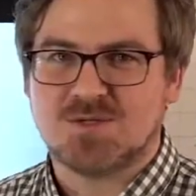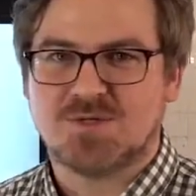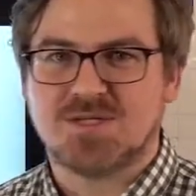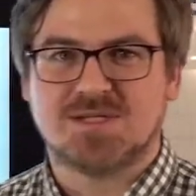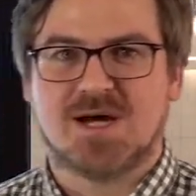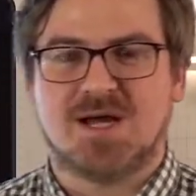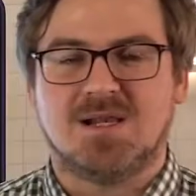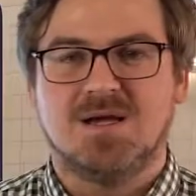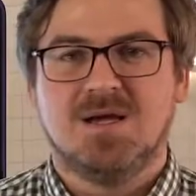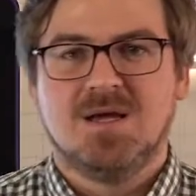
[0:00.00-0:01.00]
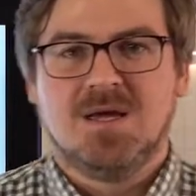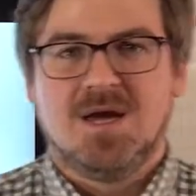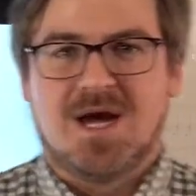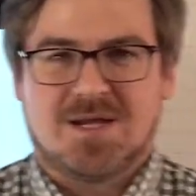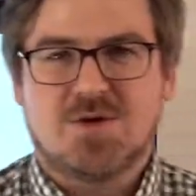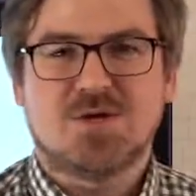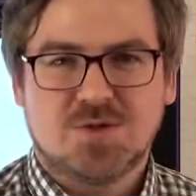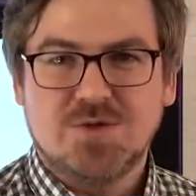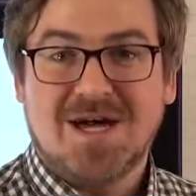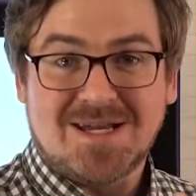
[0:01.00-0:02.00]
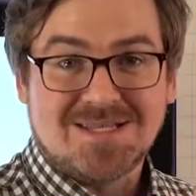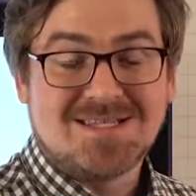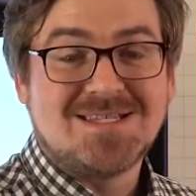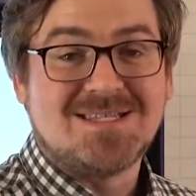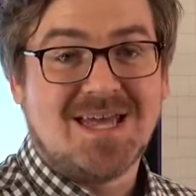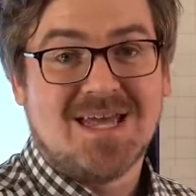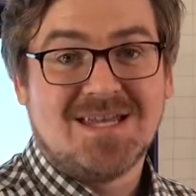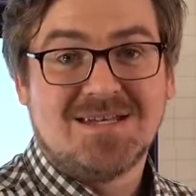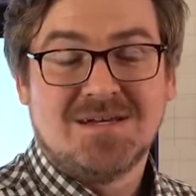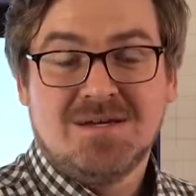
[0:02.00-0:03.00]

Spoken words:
or the style, and I'm going to do that instead.